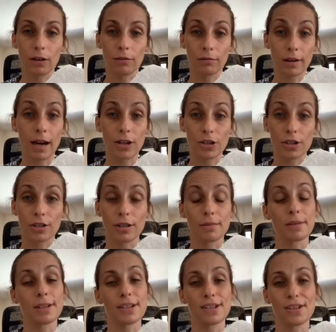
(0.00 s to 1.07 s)
rashes,
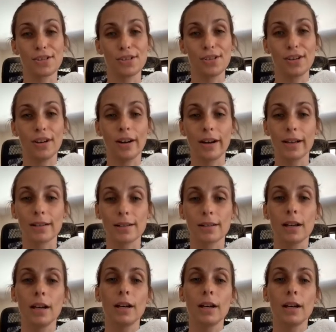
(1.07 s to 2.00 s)
which is not so nice.